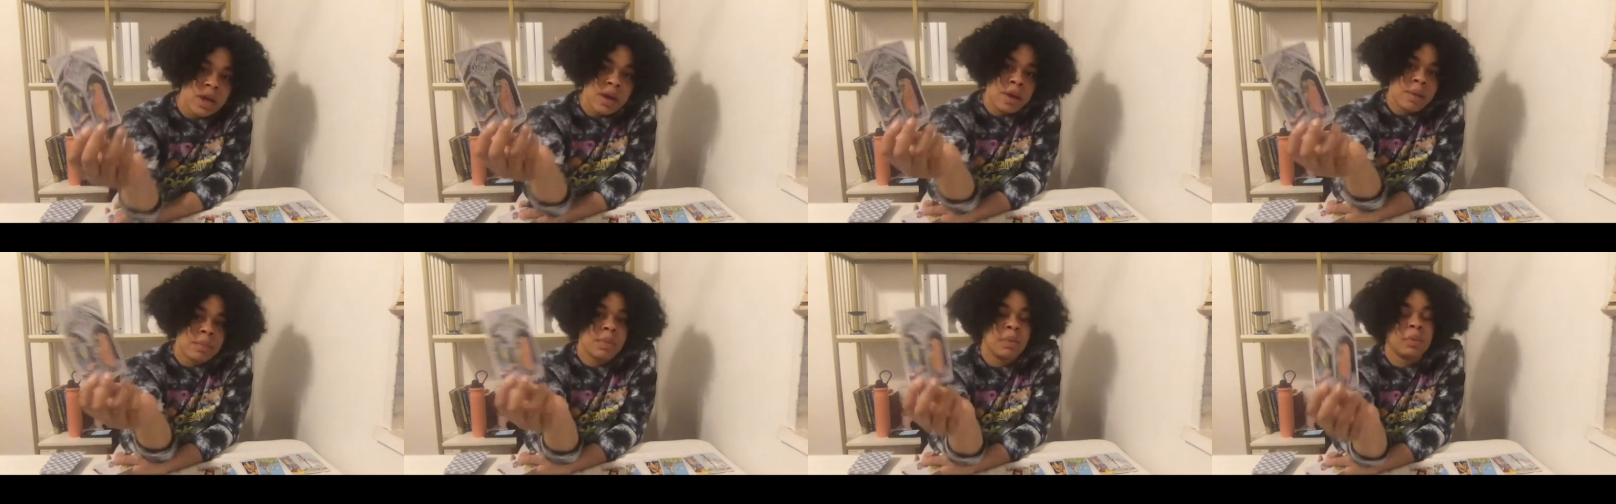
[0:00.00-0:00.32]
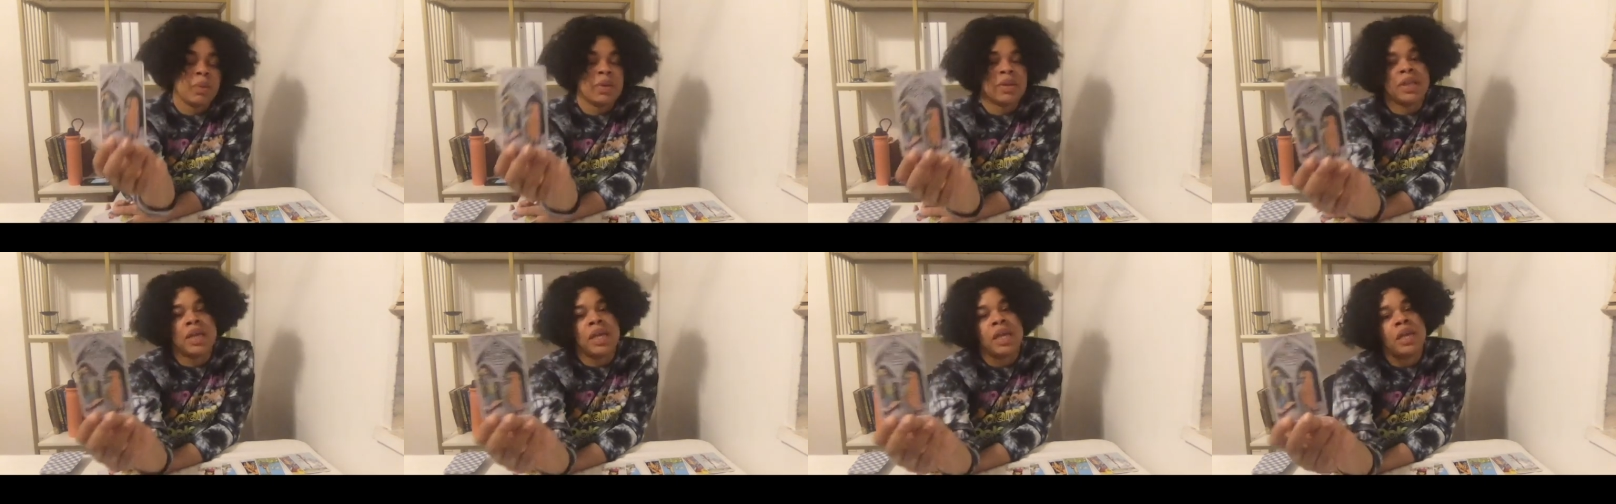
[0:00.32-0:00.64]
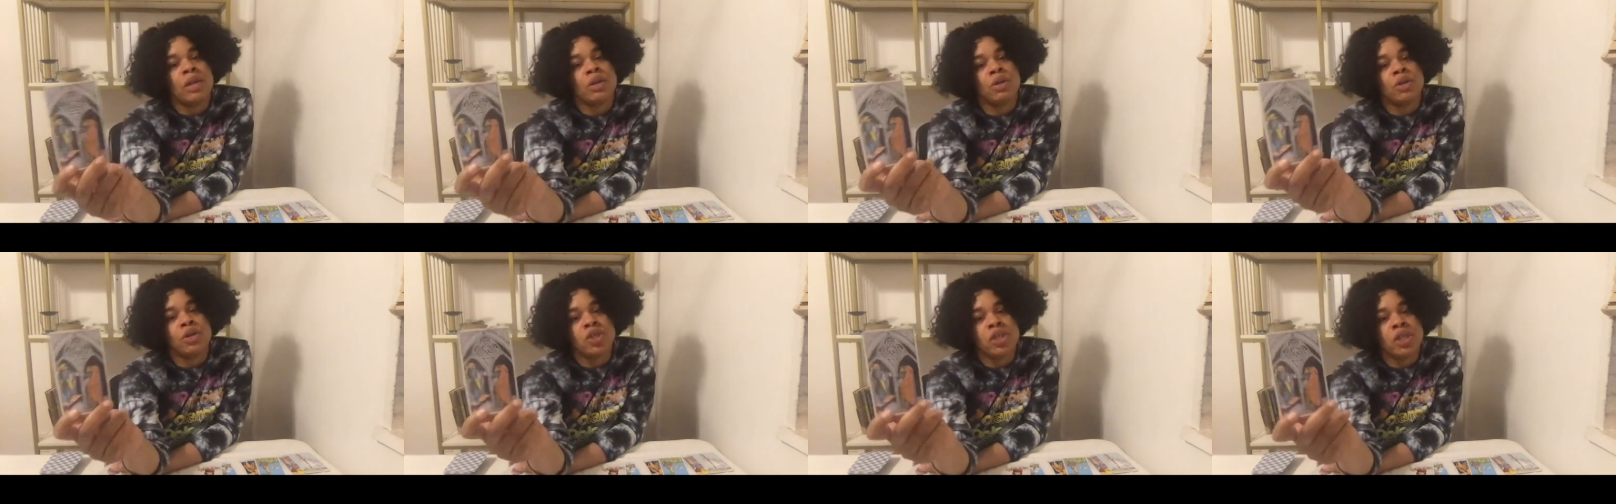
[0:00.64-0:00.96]
But with the
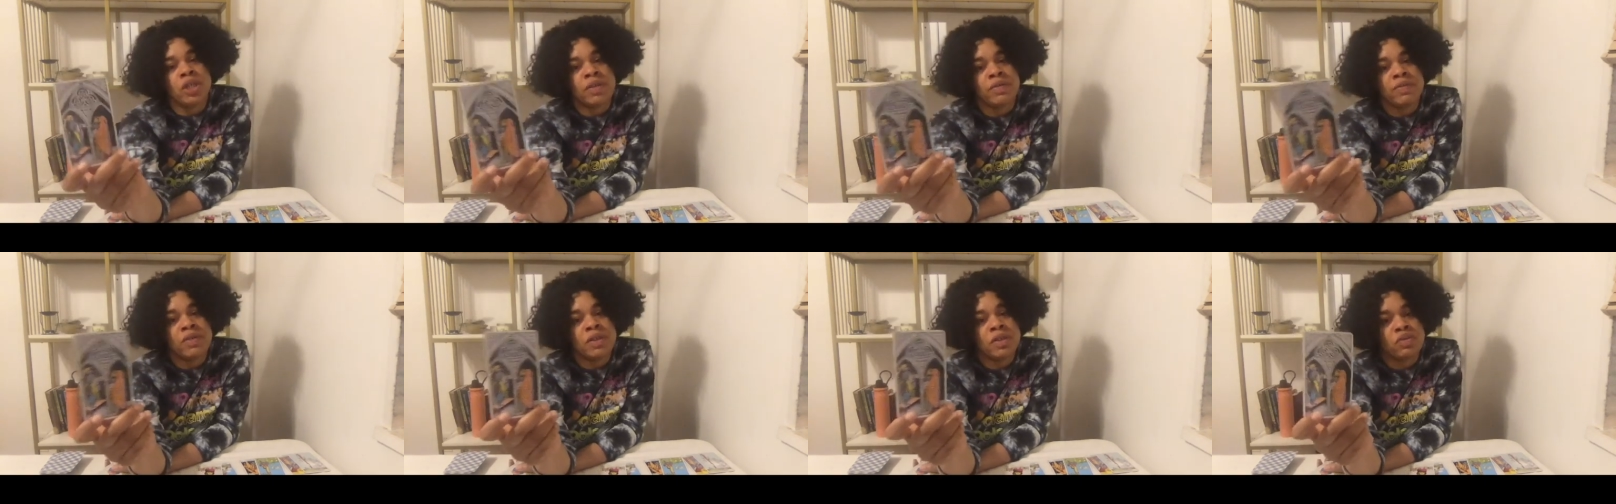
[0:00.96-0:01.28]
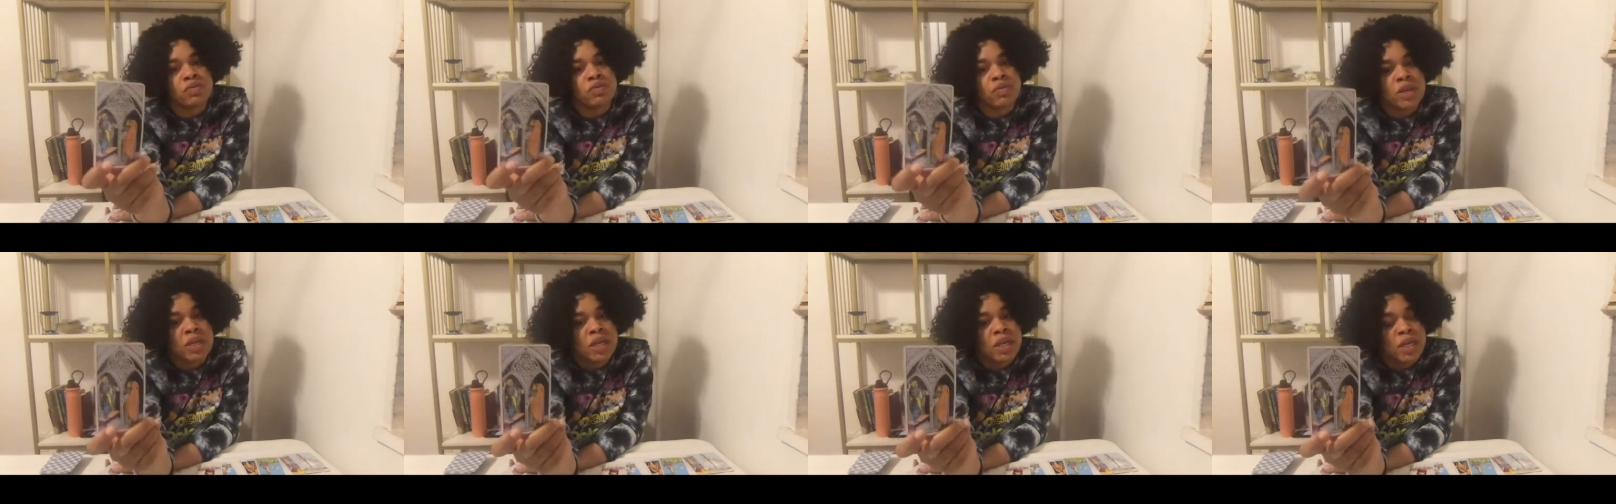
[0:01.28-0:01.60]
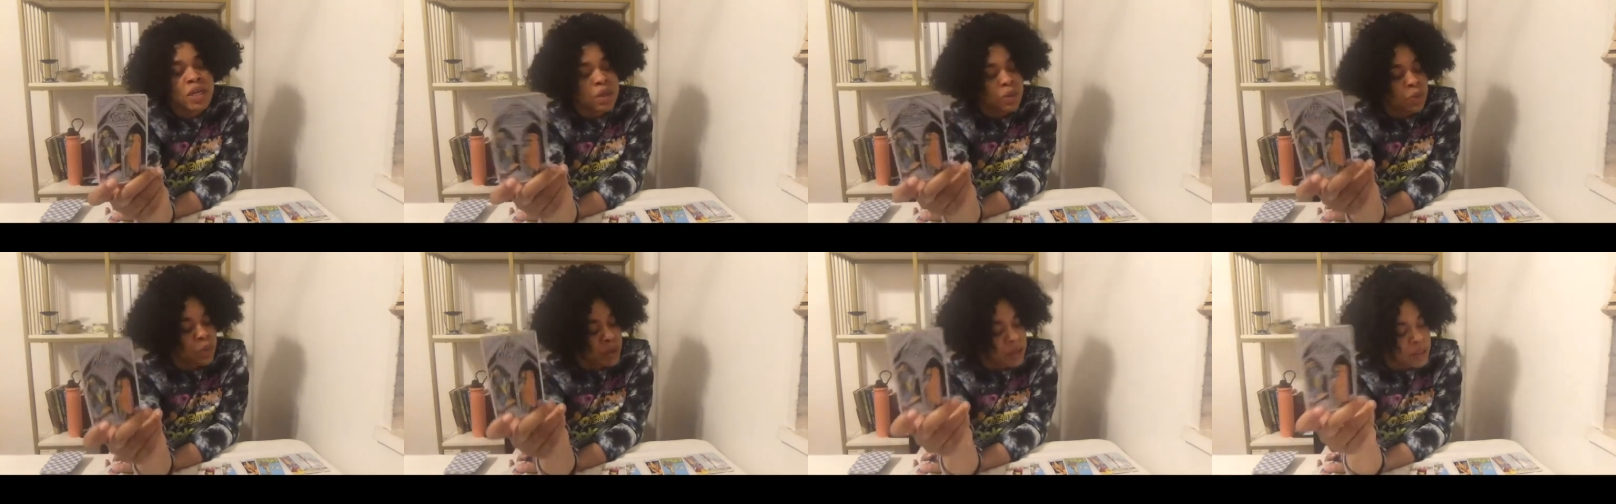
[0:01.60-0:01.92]
energy of this
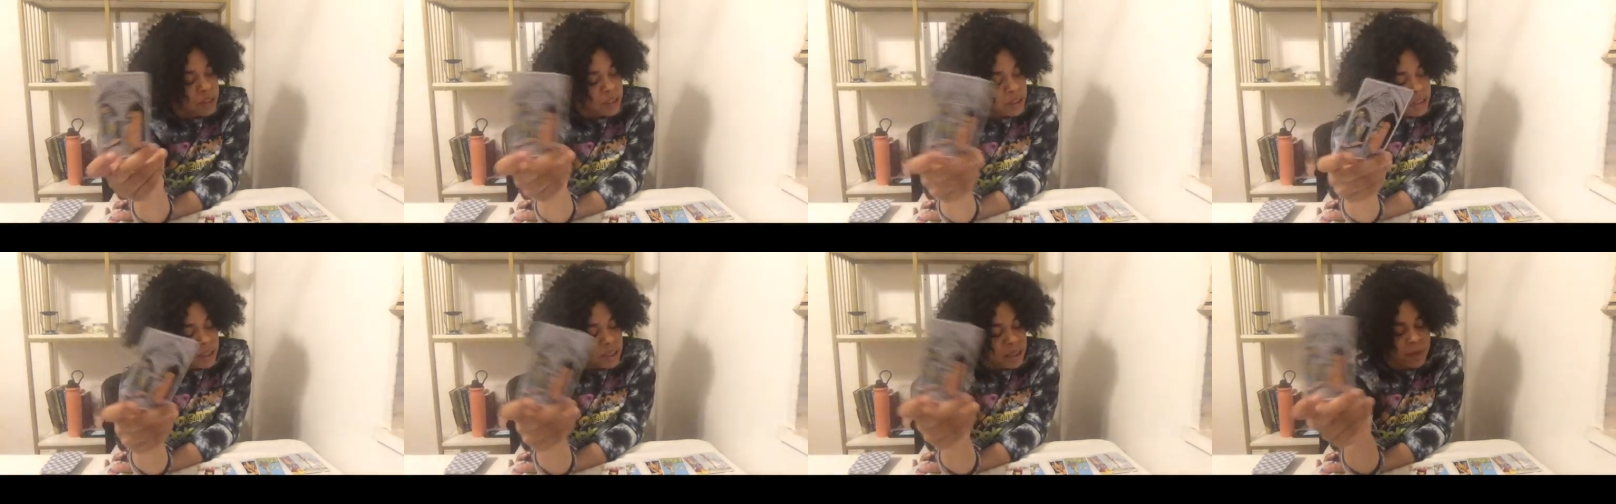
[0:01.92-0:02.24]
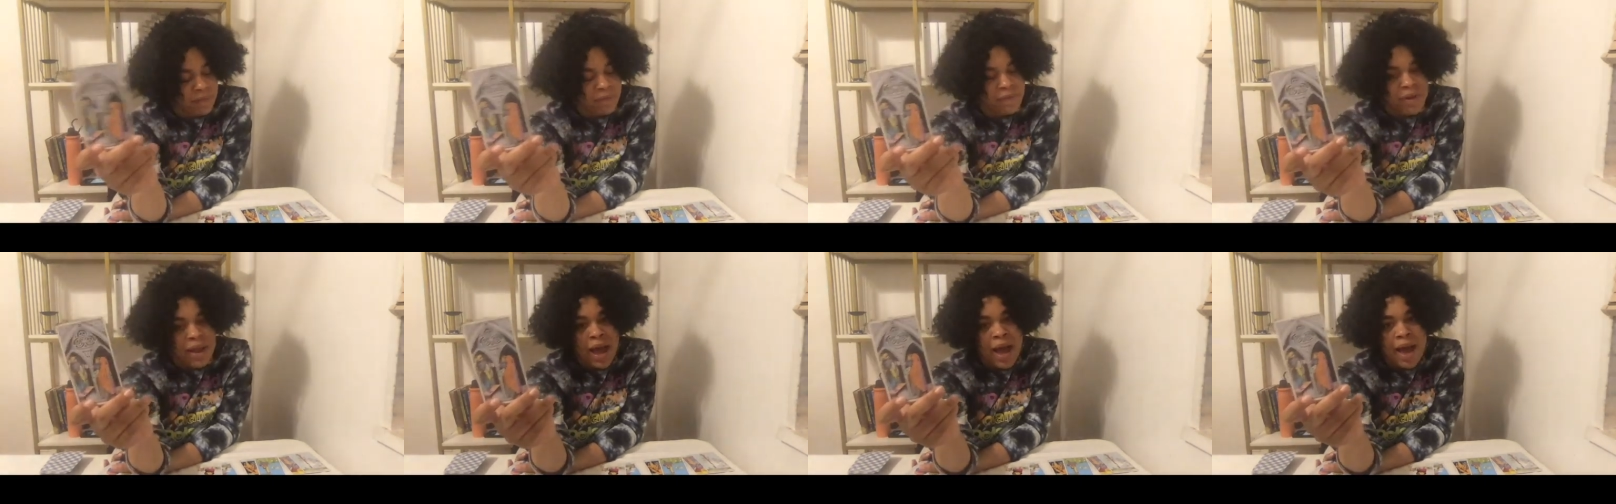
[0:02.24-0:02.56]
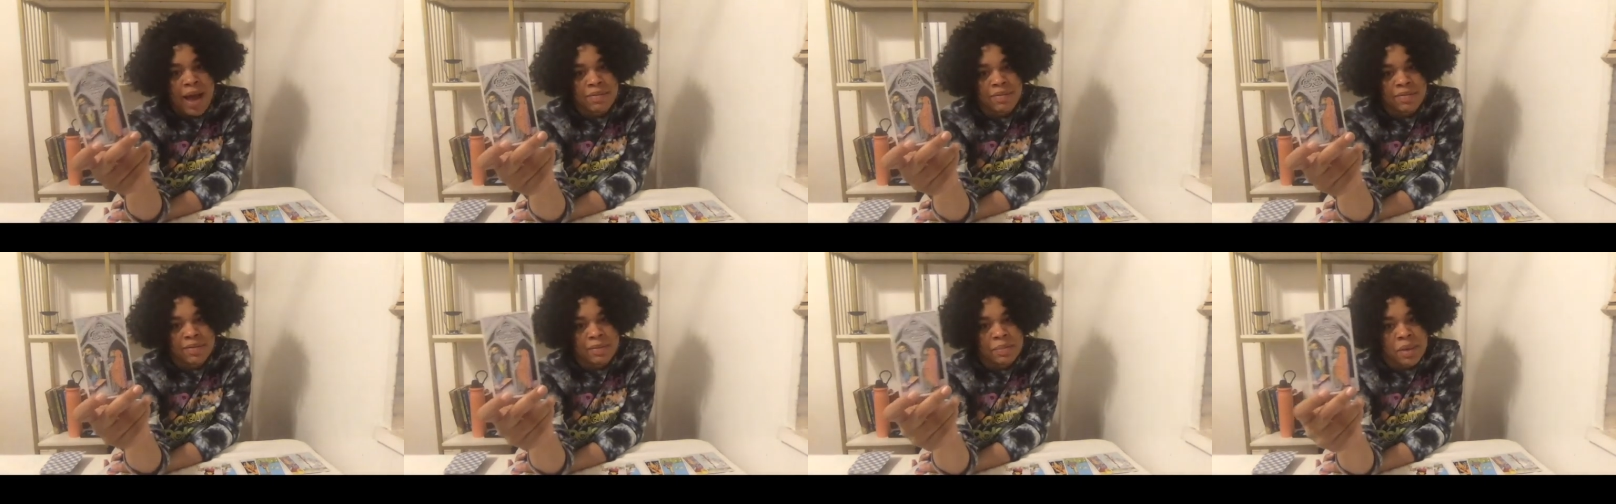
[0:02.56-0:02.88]
reading, with the Ten of
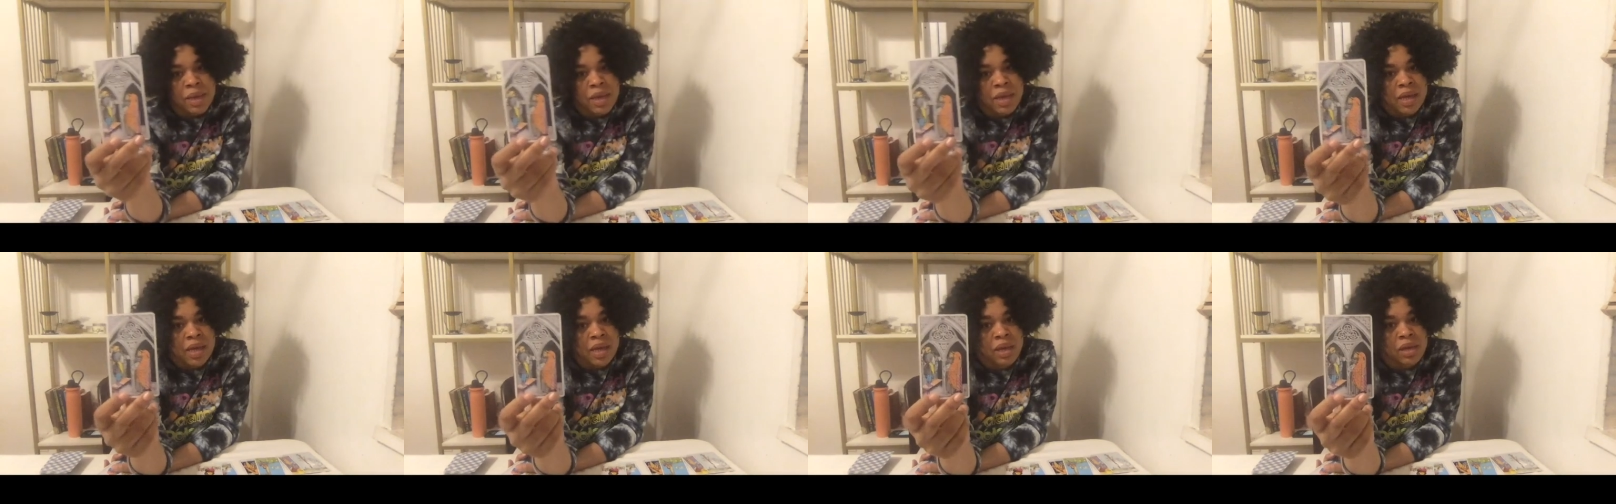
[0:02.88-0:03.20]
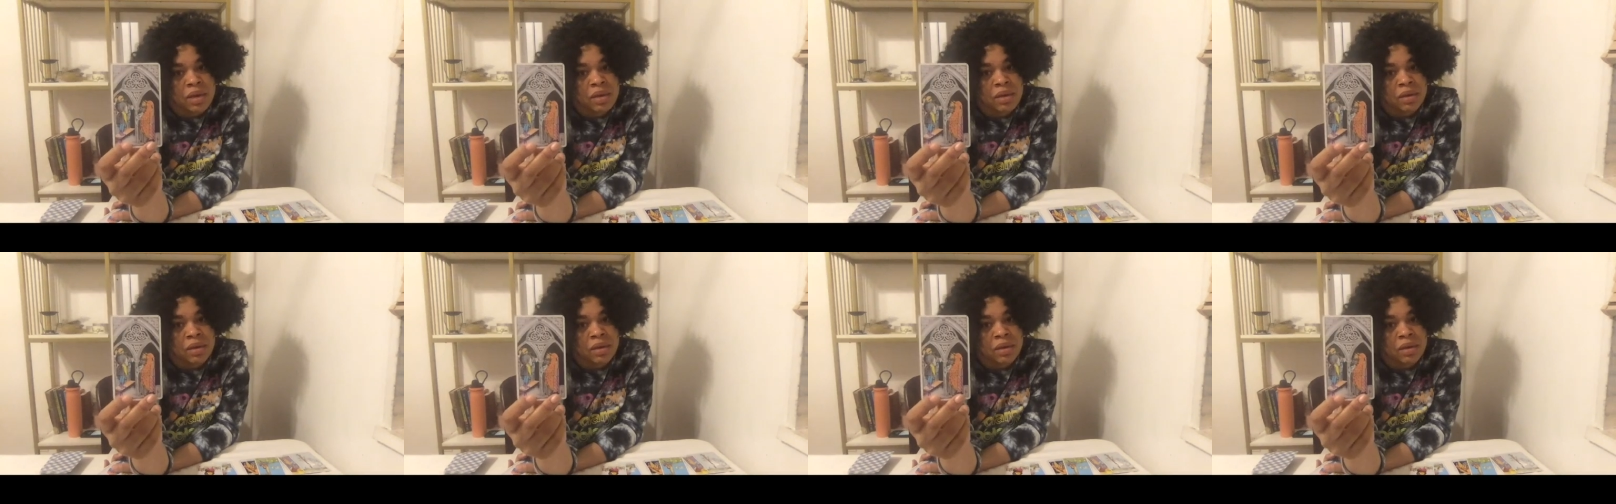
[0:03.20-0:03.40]
Knives being here,